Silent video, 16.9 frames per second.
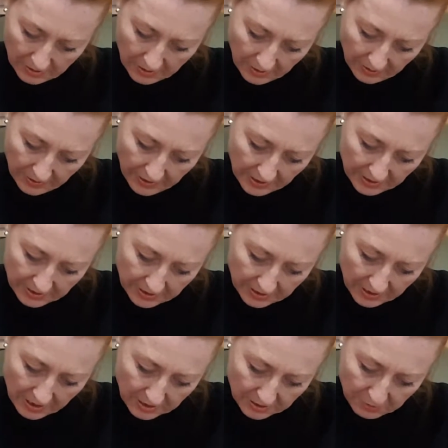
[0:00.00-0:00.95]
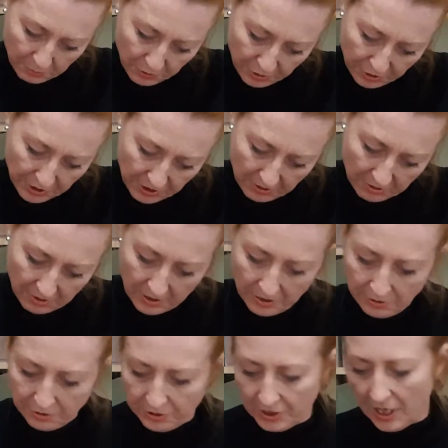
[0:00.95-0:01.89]
And this starts pushing all
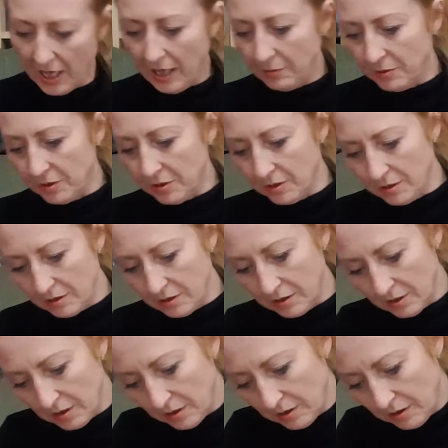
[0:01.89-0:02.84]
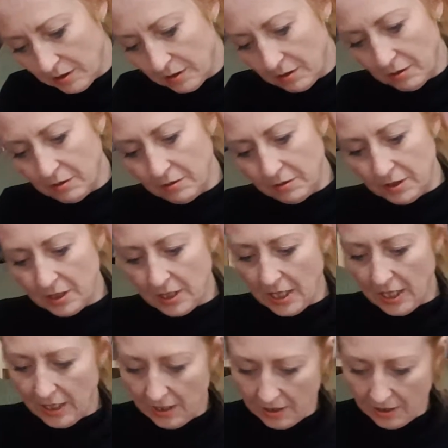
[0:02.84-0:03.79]
those shapes
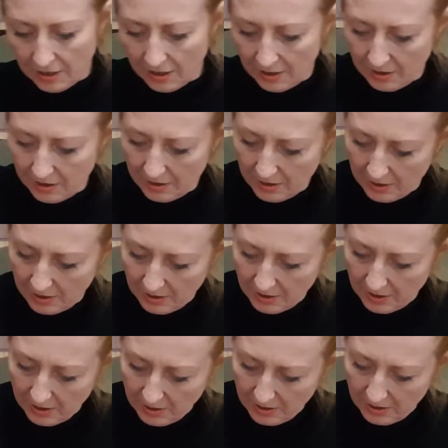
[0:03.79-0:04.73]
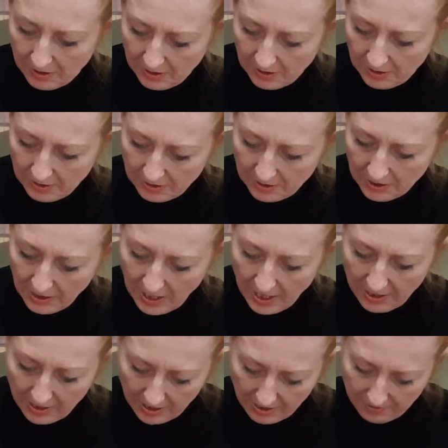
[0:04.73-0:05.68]
underneath
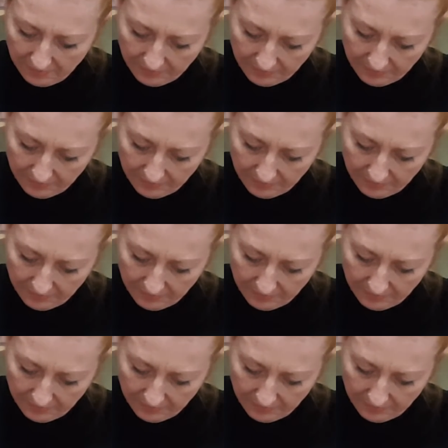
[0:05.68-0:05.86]
together,